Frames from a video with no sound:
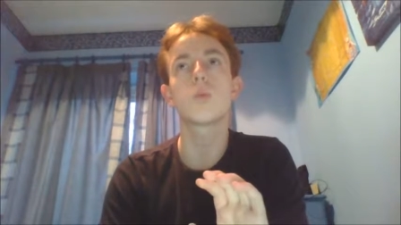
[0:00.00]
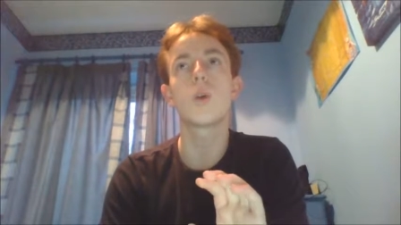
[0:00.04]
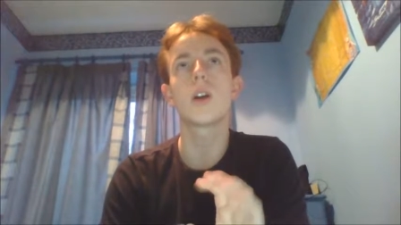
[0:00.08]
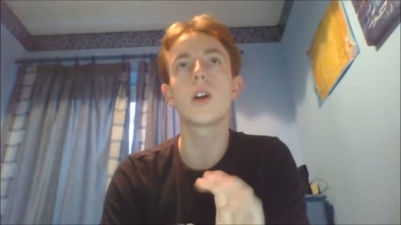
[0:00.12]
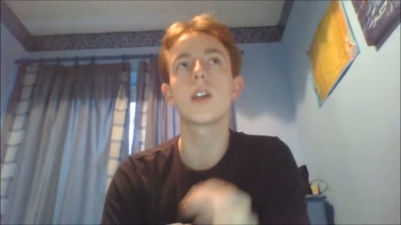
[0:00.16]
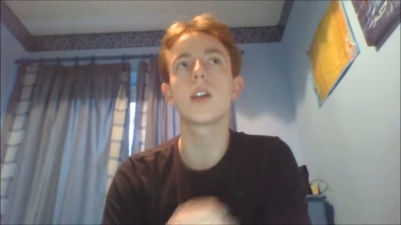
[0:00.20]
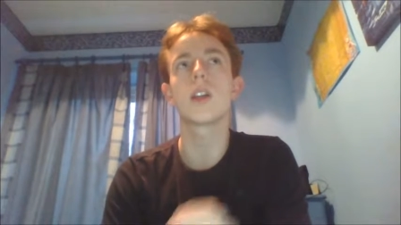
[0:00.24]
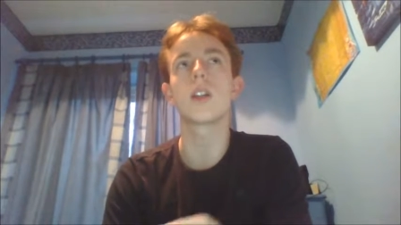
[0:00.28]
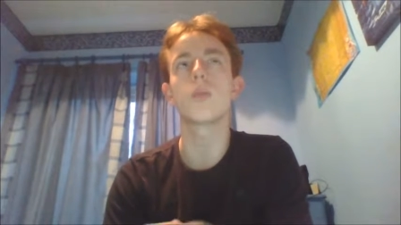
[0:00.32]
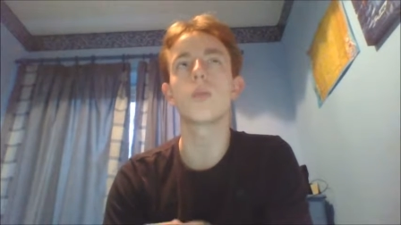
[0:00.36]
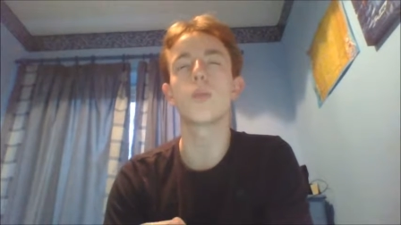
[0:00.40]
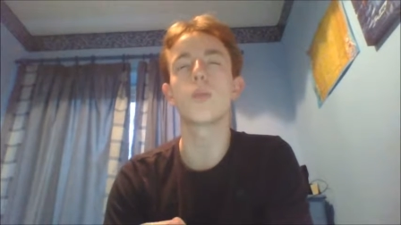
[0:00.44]

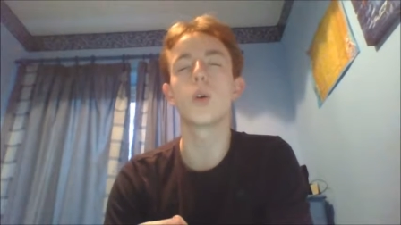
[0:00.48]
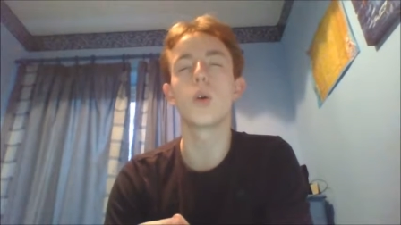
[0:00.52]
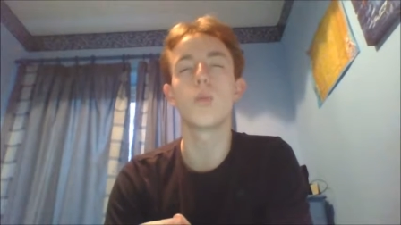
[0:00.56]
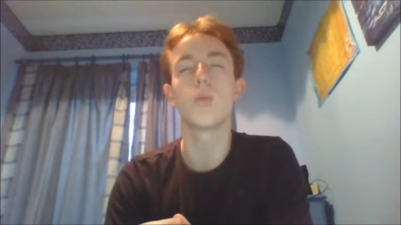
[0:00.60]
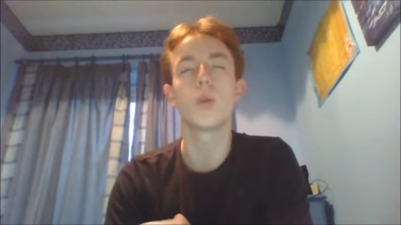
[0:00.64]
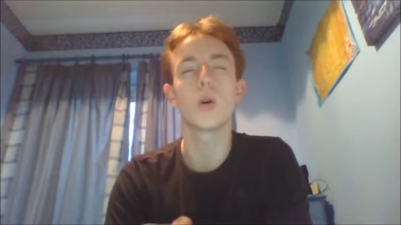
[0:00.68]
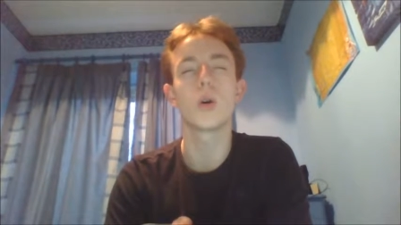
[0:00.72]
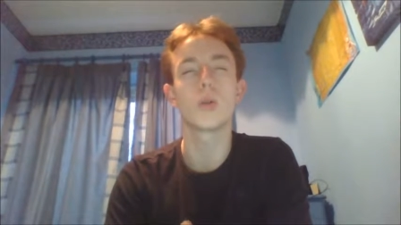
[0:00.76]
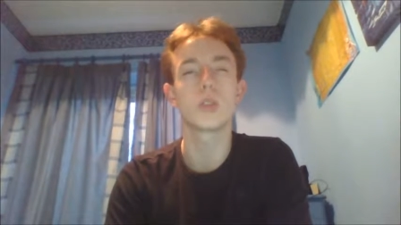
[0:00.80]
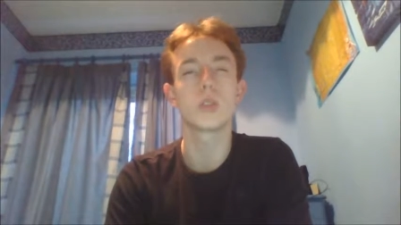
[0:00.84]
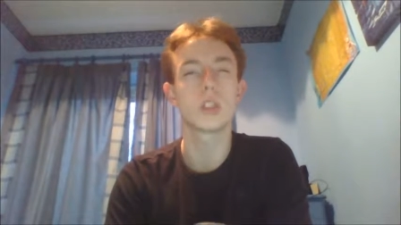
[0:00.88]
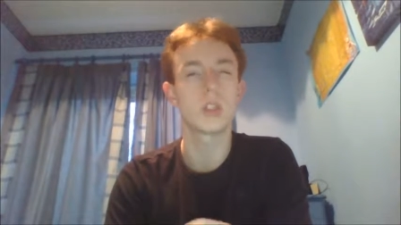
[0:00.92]
one gil per
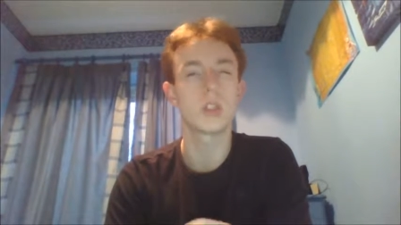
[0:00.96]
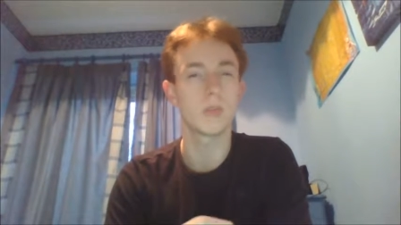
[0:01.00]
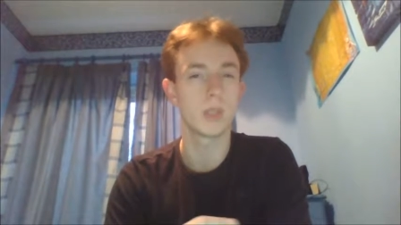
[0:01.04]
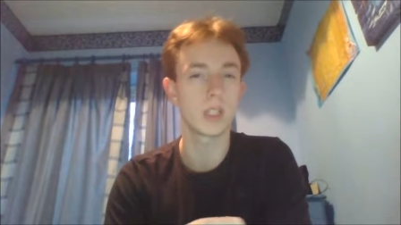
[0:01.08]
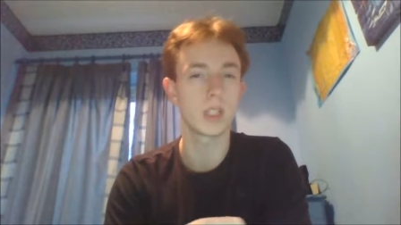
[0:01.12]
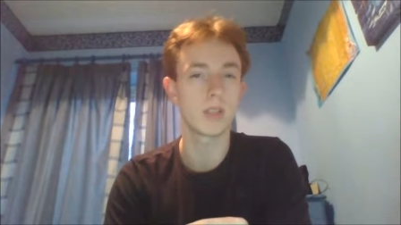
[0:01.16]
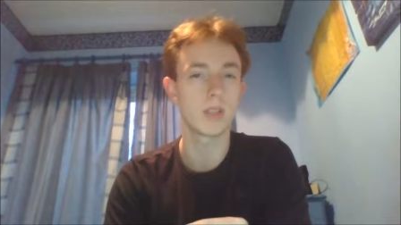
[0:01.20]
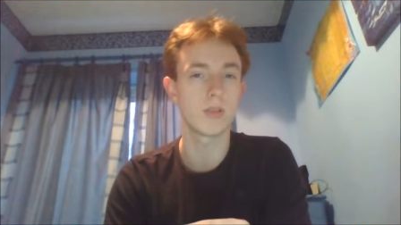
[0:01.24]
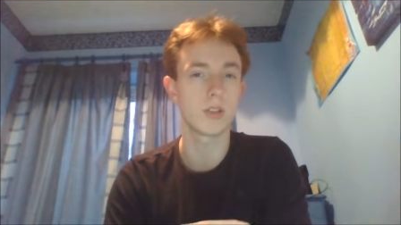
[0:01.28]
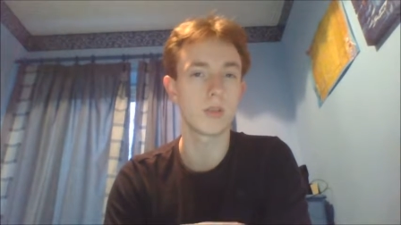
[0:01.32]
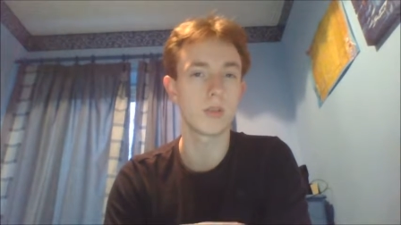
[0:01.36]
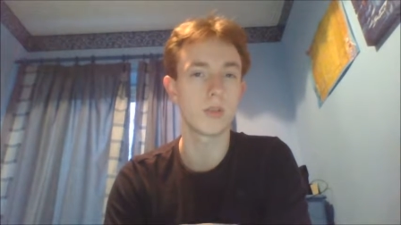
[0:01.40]
post you
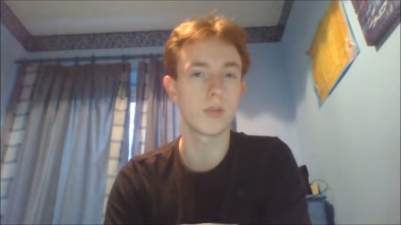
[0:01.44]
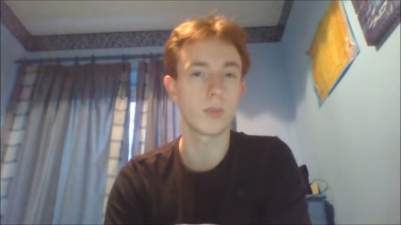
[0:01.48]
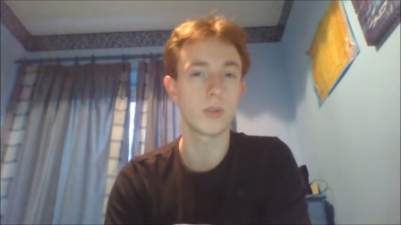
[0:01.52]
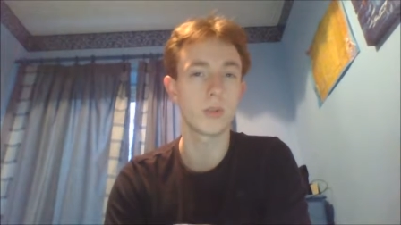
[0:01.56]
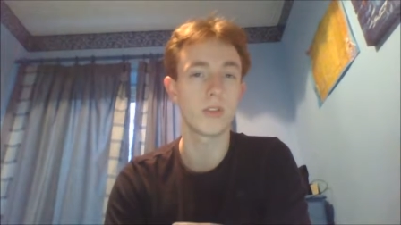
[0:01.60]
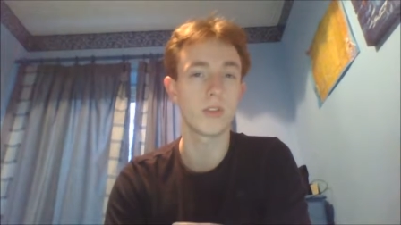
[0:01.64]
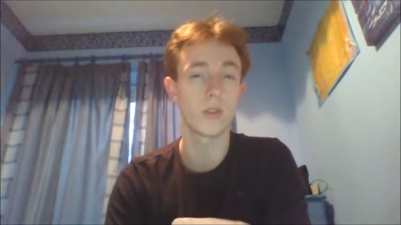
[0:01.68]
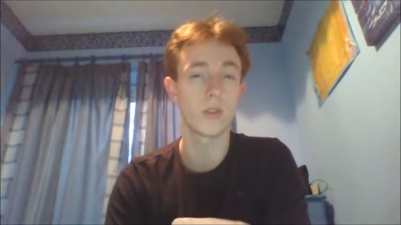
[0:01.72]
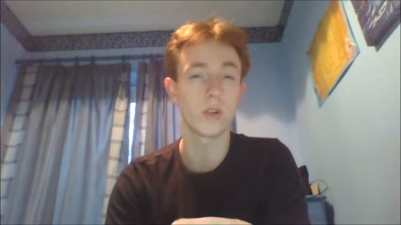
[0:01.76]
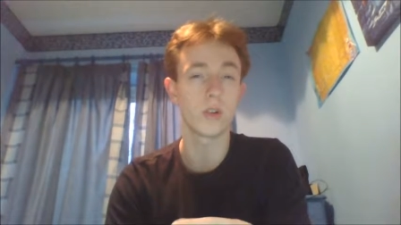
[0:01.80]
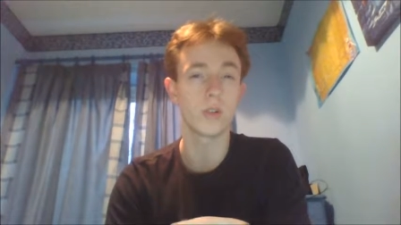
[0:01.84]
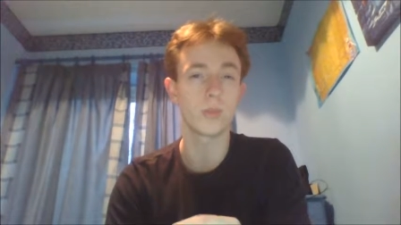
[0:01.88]
make around
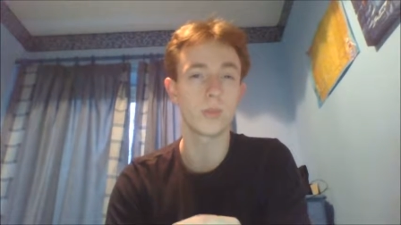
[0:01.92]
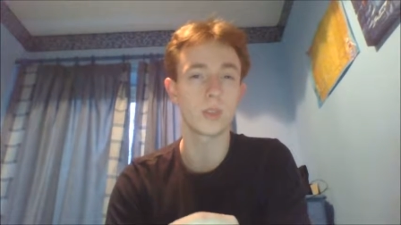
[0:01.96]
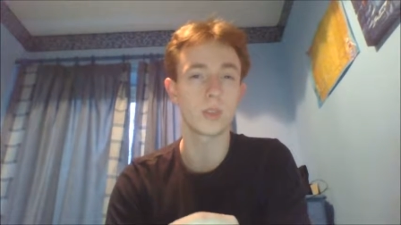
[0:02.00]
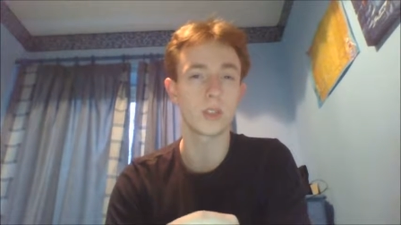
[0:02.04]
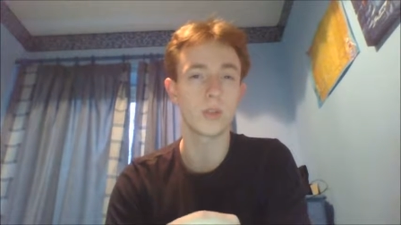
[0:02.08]
the forum,